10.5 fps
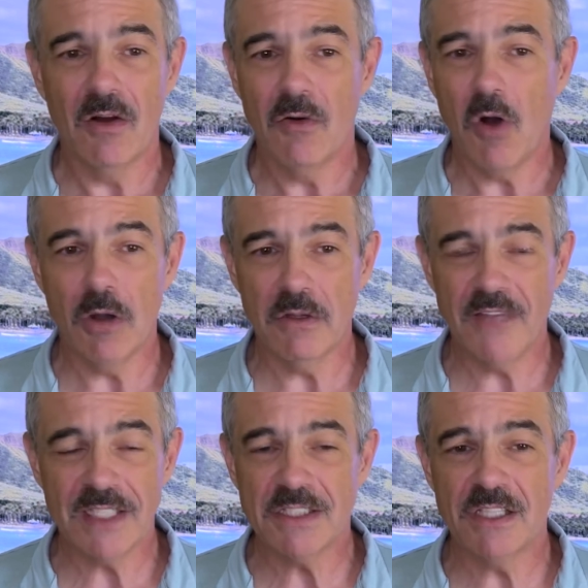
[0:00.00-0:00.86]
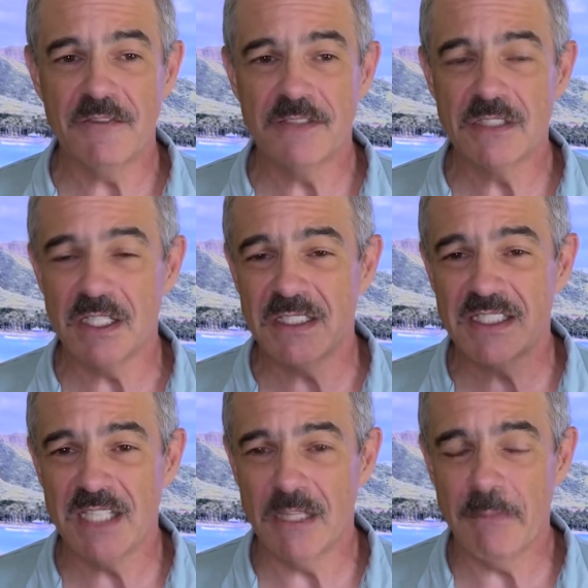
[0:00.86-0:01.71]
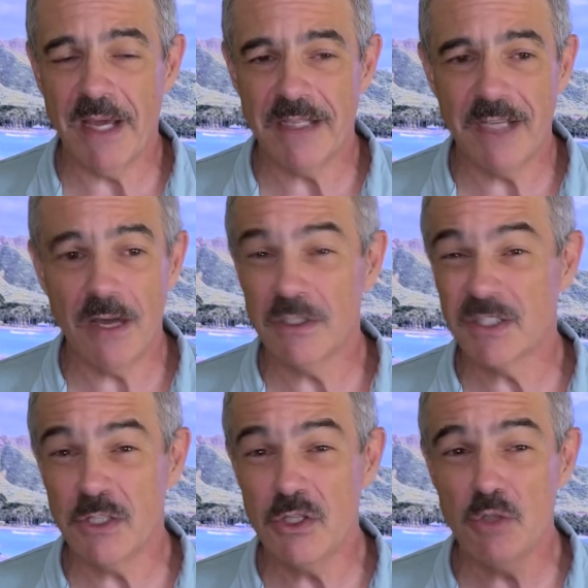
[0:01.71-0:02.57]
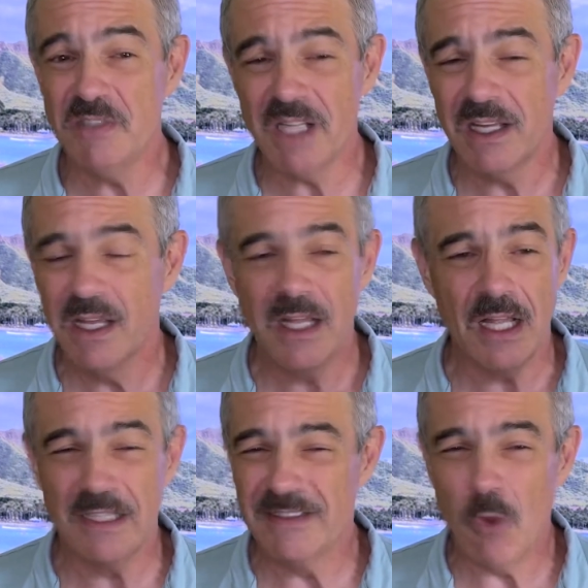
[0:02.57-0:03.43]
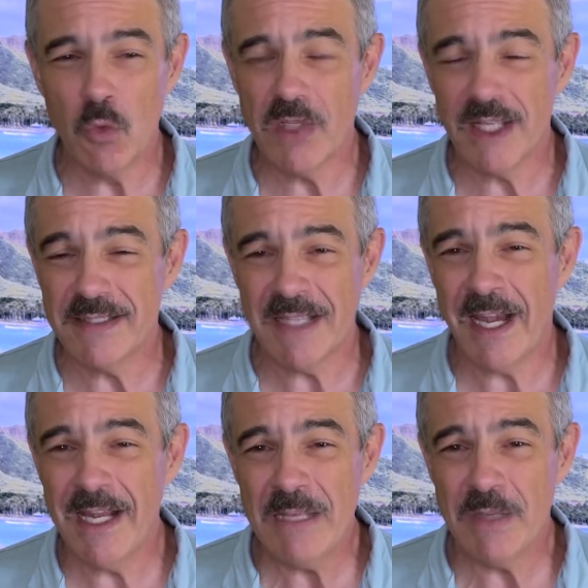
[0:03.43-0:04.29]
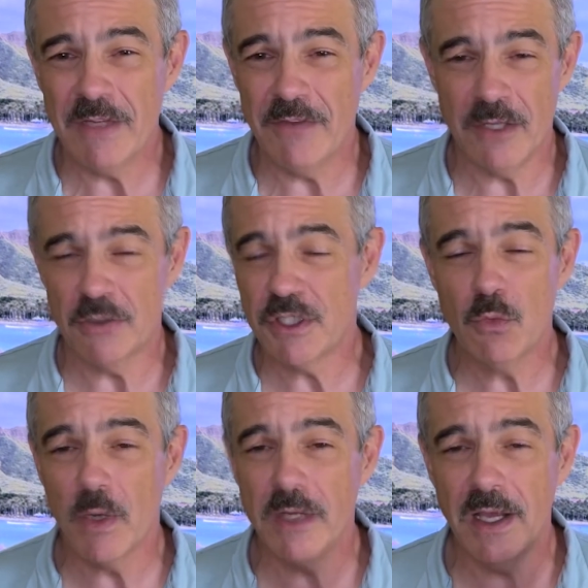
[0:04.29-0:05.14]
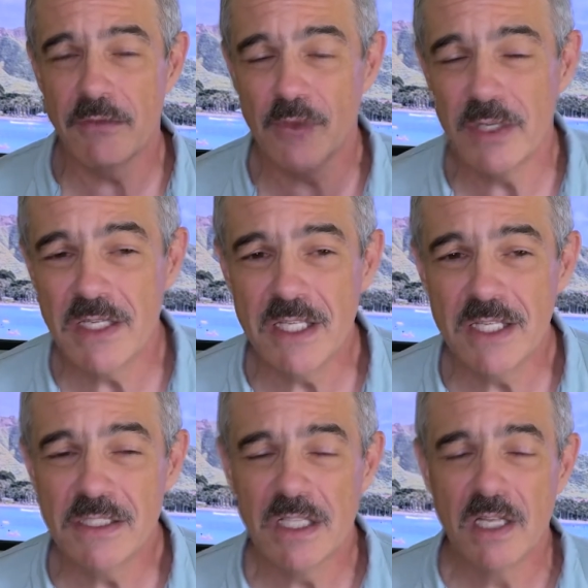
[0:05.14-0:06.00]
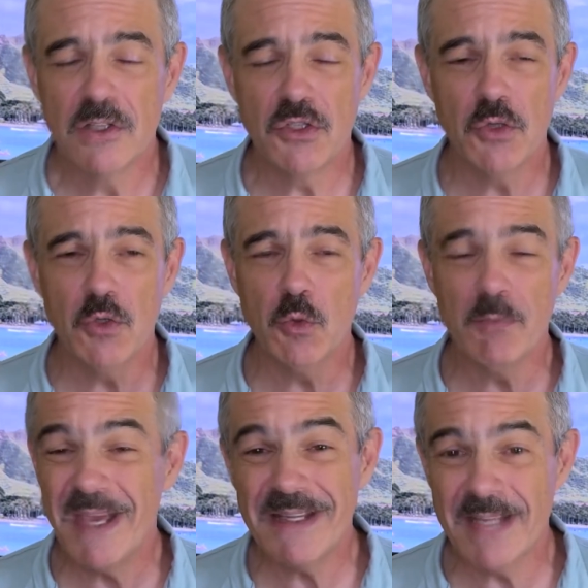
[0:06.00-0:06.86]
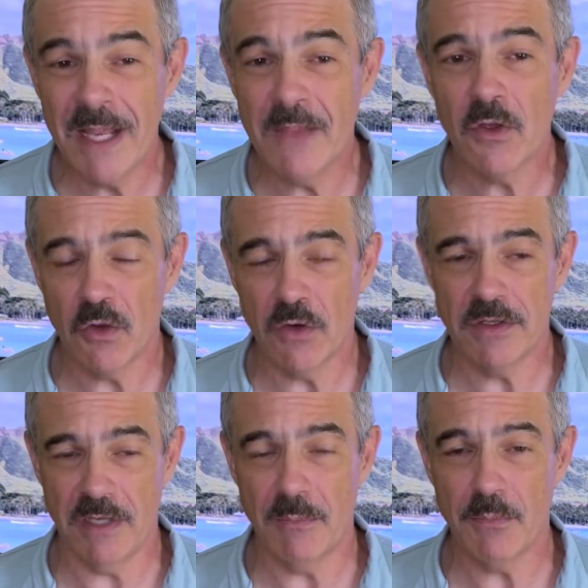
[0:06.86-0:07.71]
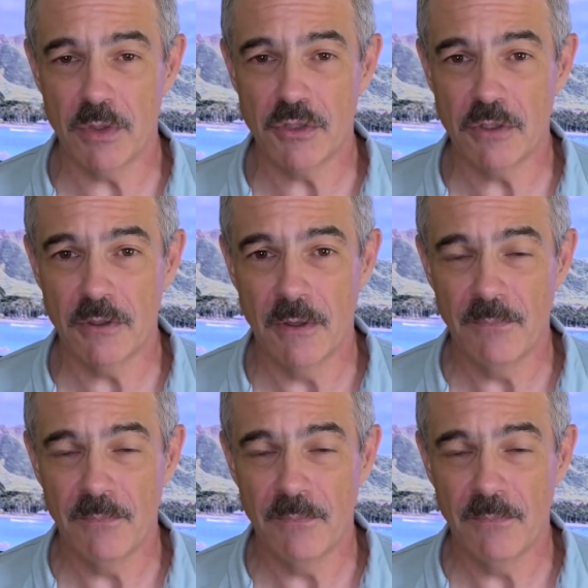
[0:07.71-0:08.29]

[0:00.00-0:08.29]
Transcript: All of that stuff is going to settle back down. It's going to use only a tiny bit of energy, whatever it needs to maintain the current temperature,